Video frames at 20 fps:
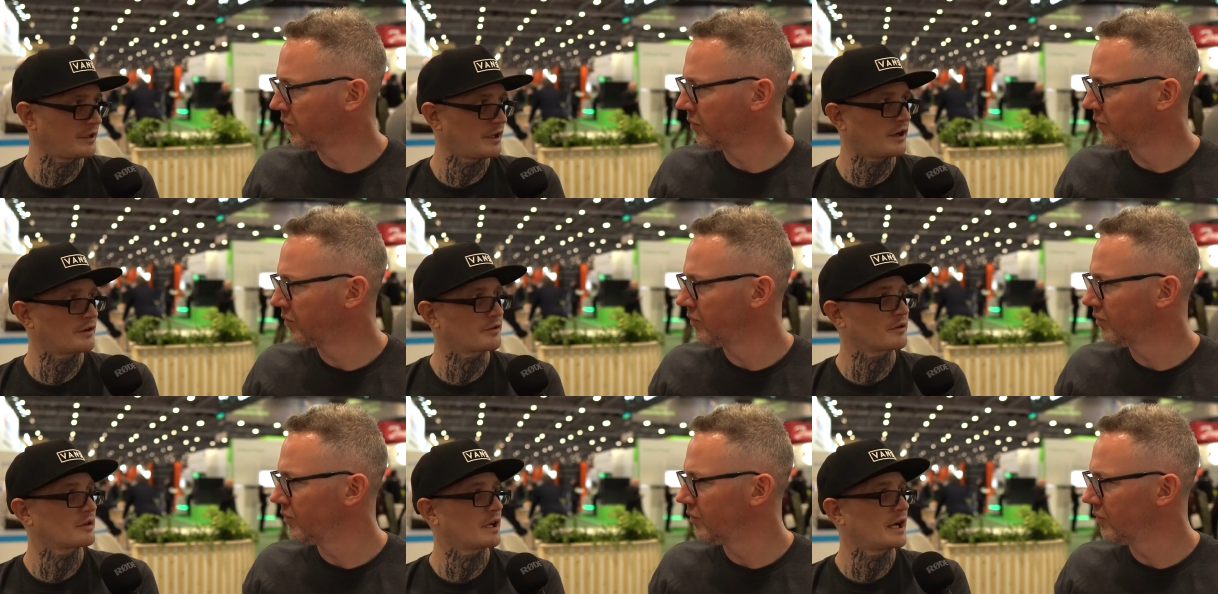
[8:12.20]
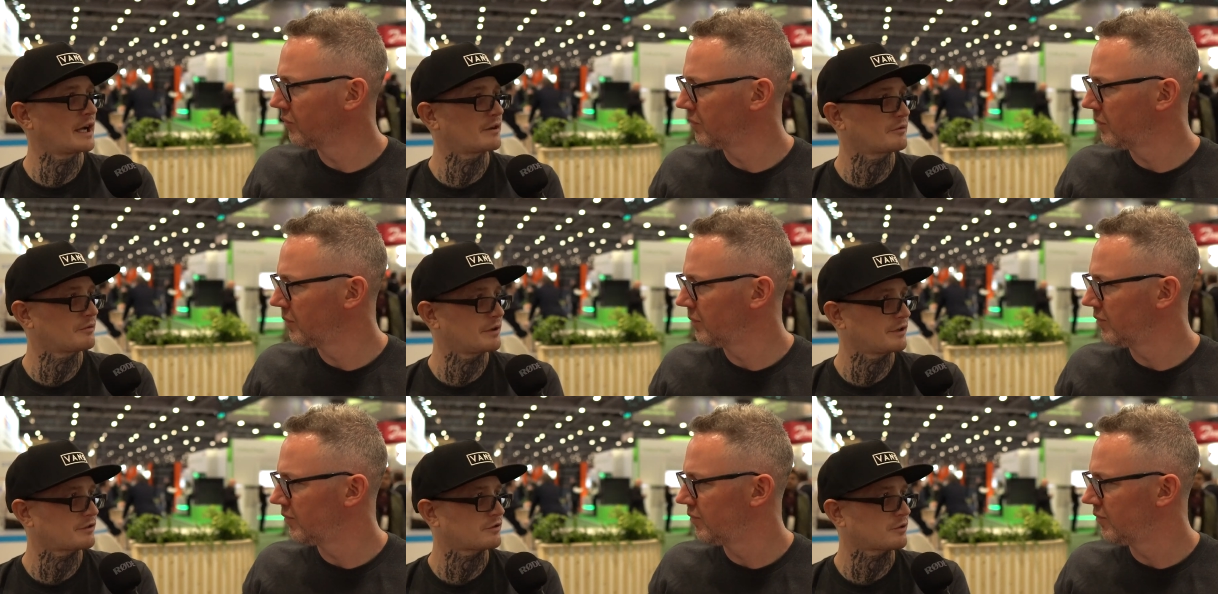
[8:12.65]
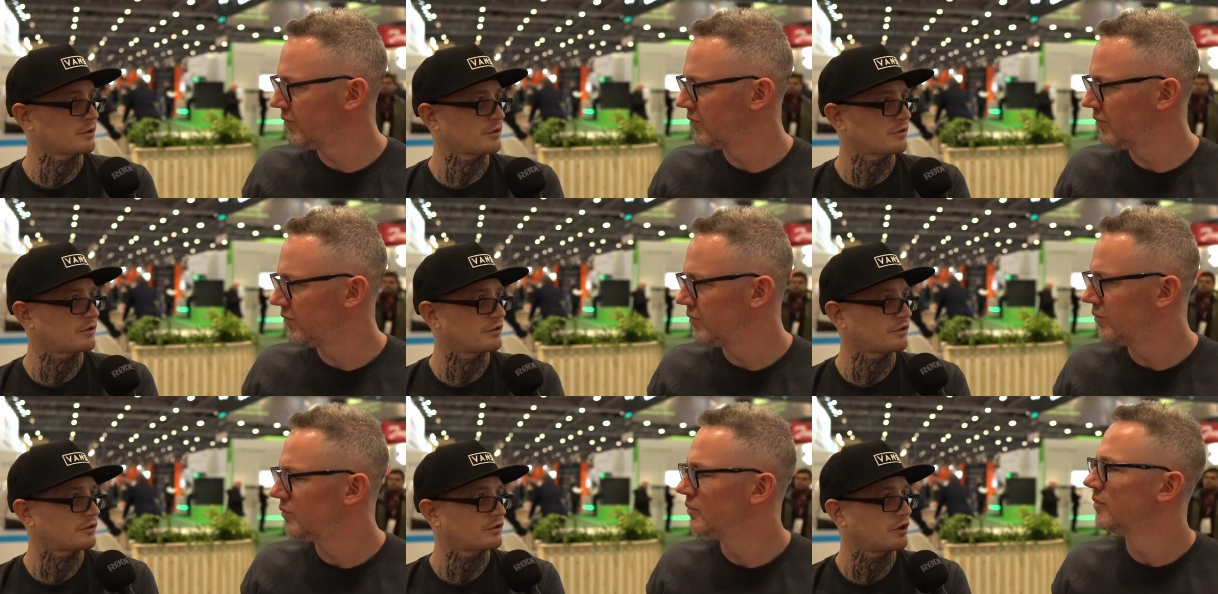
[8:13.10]
Speaker 1: the underlying
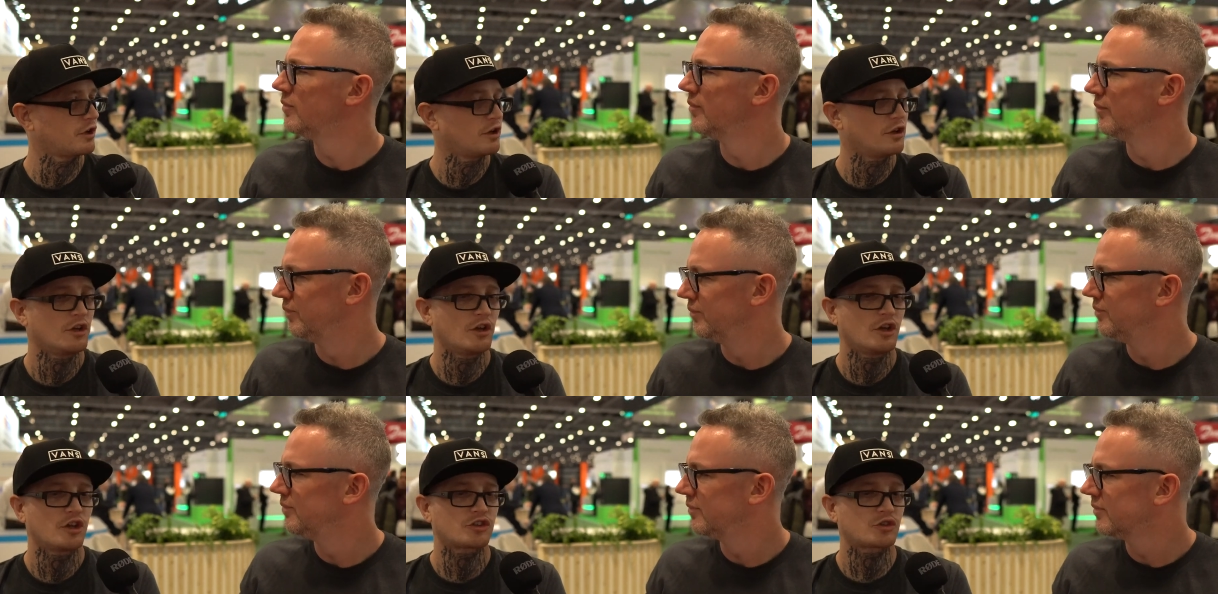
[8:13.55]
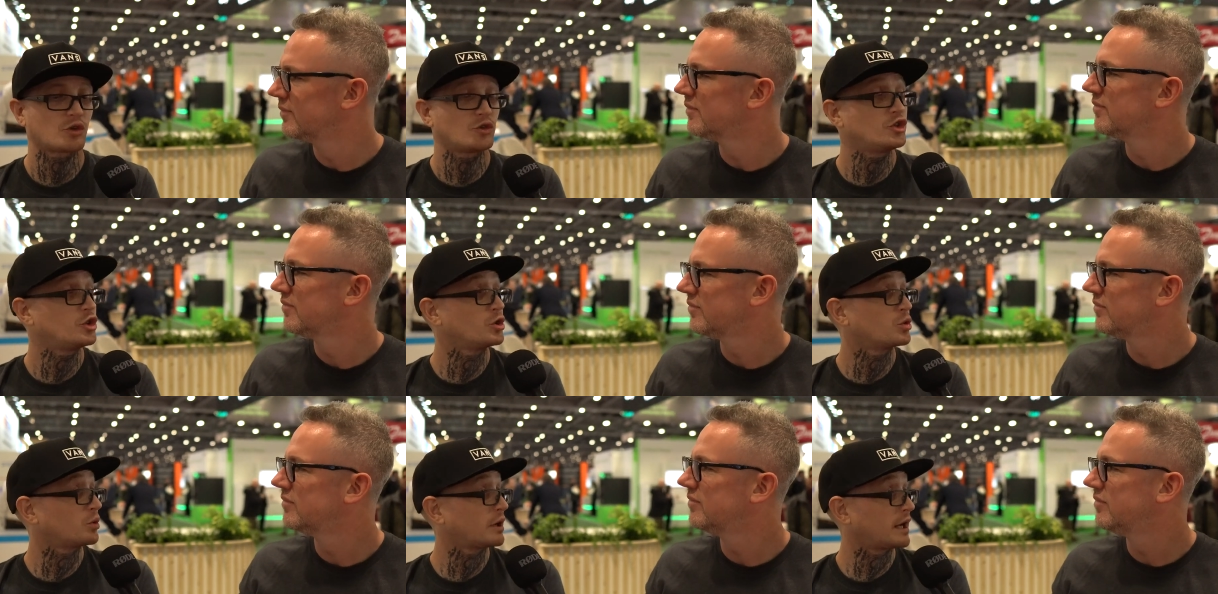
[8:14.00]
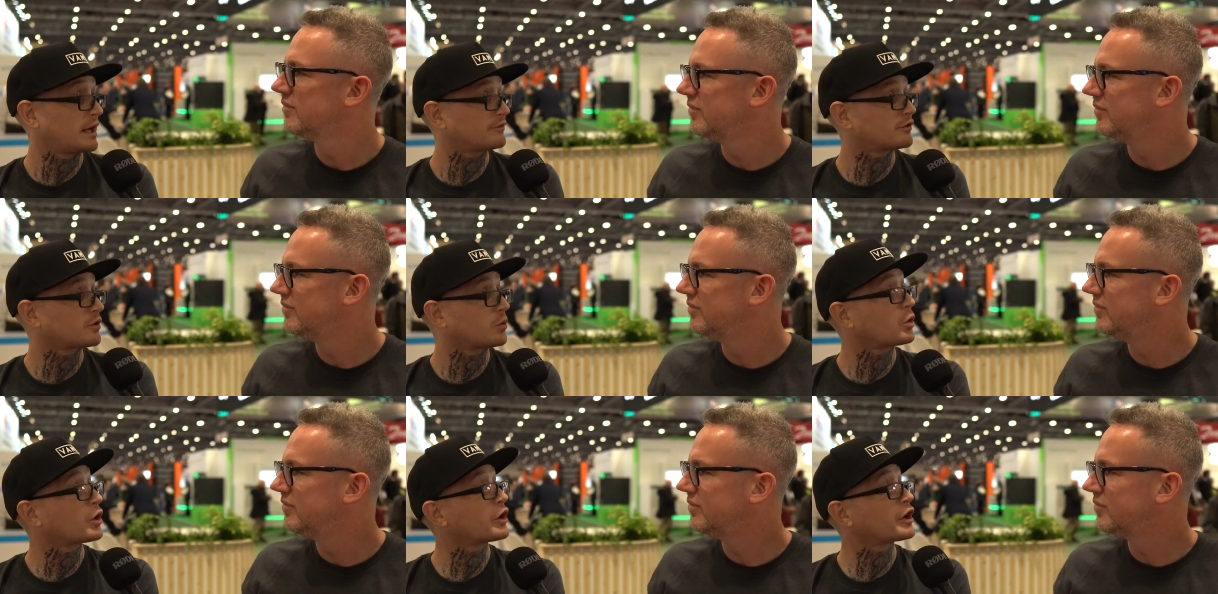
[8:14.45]
resources, so you don't have
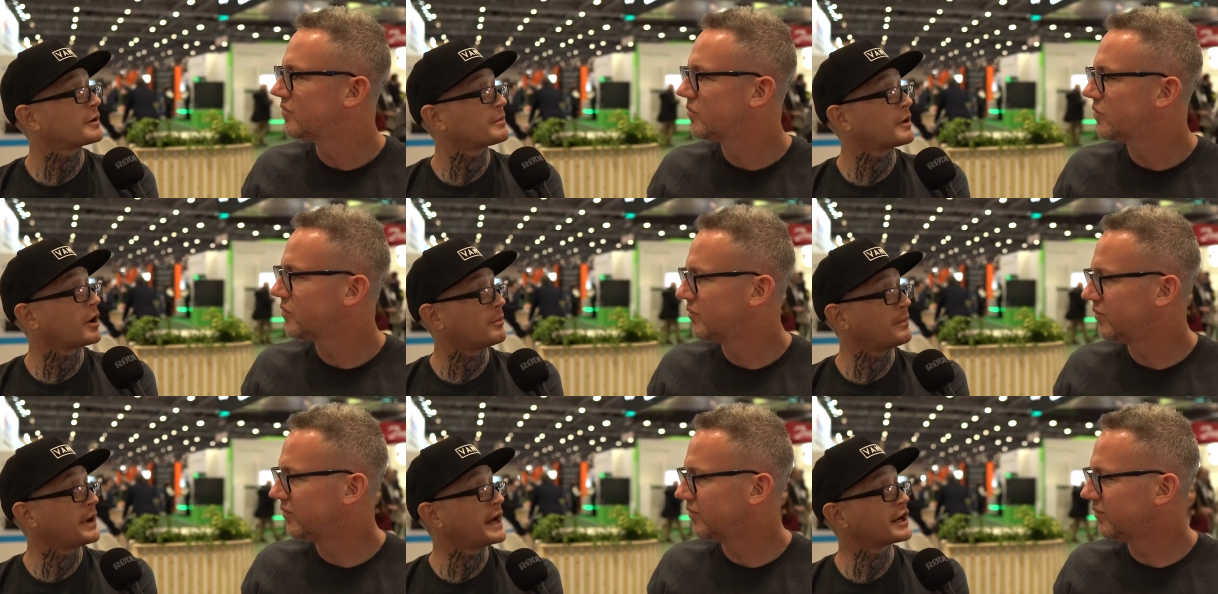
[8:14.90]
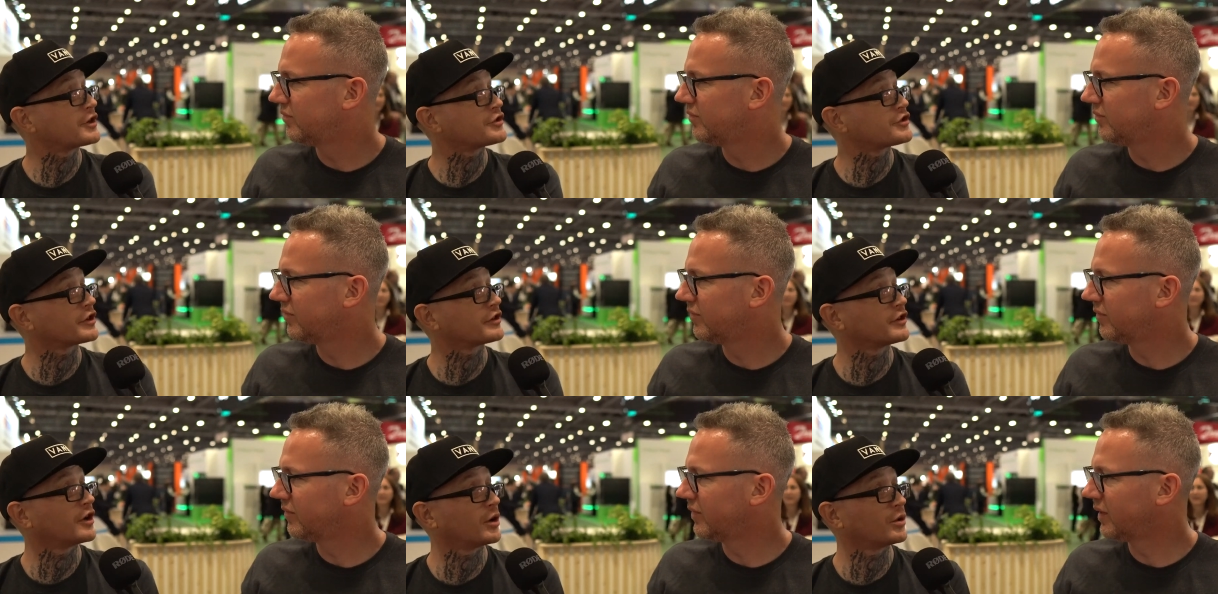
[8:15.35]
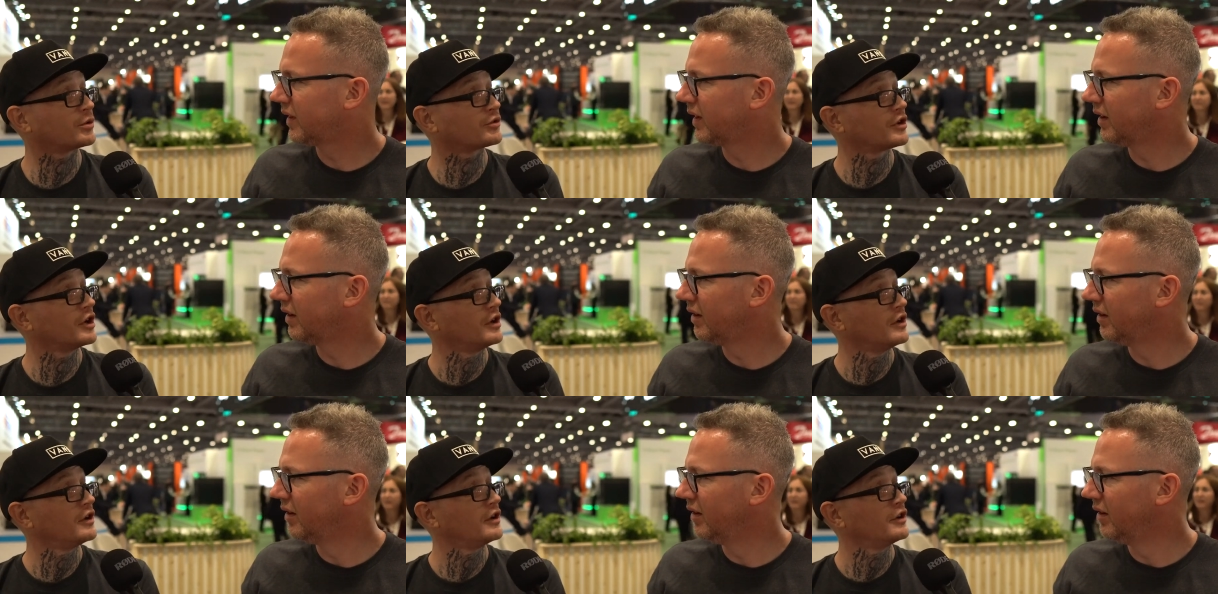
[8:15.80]
to worry about managing those.